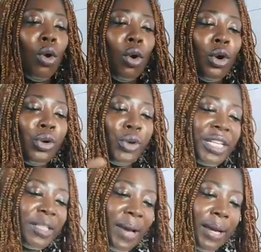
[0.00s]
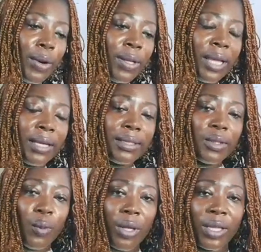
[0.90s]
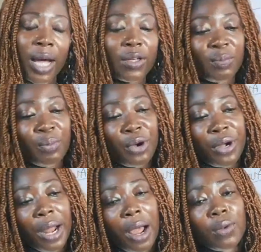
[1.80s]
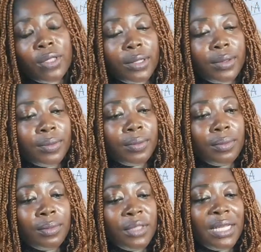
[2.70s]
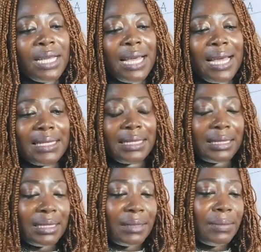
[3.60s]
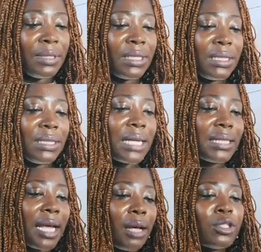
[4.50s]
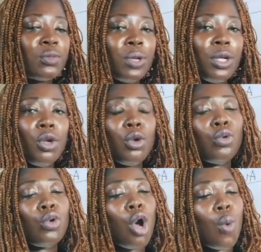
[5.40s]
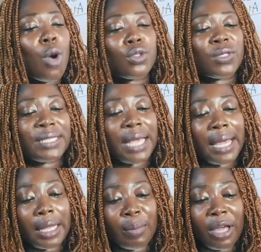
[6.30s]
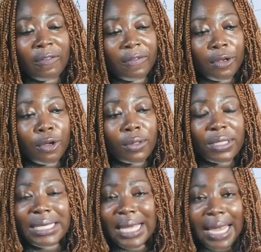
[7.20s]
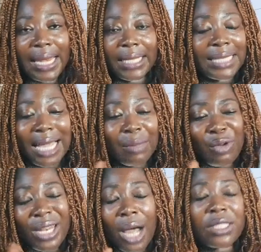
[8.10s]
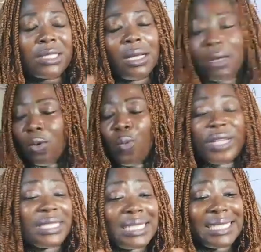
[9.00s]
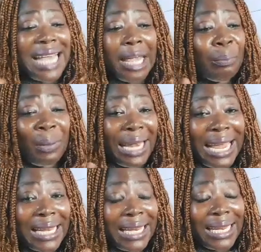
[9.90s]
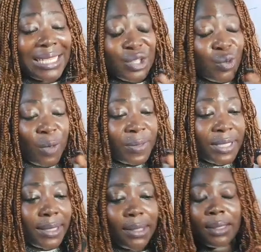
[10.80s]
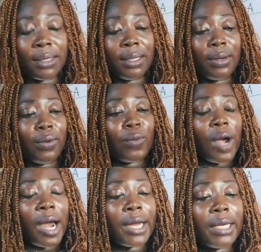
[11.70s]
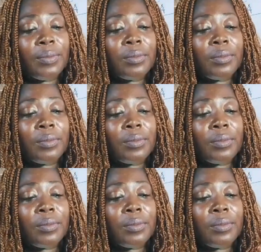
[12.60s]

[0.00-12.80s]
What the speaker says: create my content without burnout, a system that helps me know what to say in my videos anytime without wasting time planning and scripting, right?